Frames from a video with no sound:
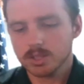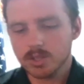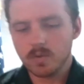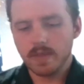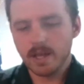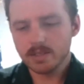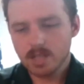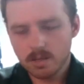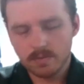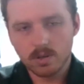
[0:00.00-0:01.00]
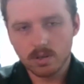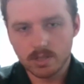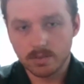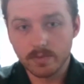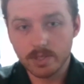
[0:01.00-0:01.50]
So that's kind of
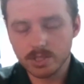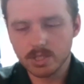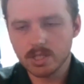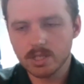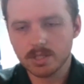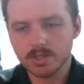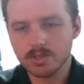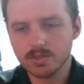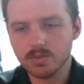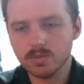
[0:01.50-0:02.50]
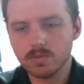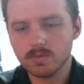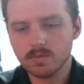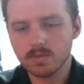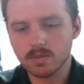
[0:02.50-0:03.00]
our vision, is to
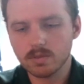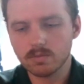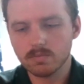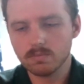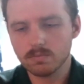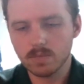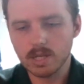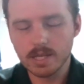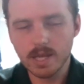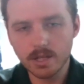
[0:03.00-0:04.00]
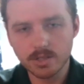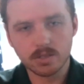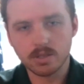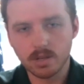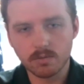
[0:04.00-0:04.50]

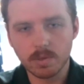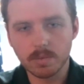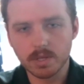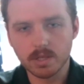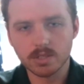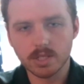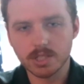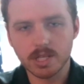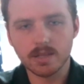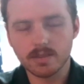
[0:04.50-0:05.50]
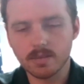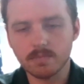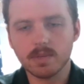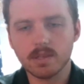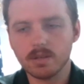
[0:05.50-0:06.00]
engage the young Republicans, educate
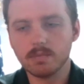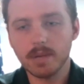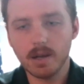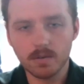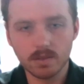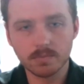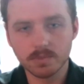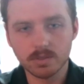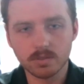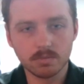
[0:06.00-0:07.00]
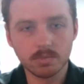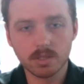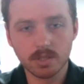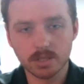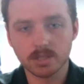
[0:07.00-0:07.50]
them, and then empower them to be
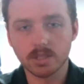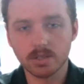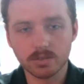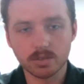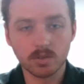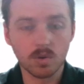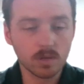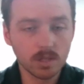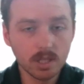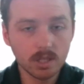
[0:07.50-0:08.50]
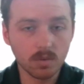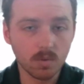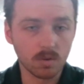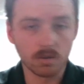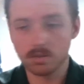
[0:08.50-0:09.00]
the next leaders locally
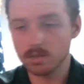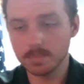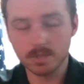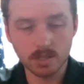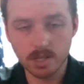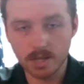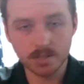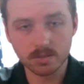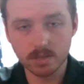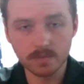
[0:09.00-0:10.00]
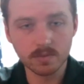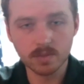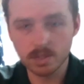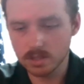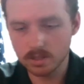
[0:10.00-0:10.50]
or up to the national
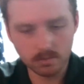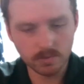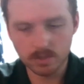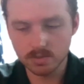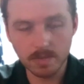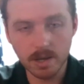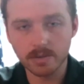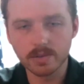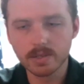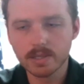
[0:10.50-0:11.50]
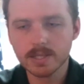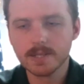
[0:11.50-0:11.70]
level. It doesn't matter.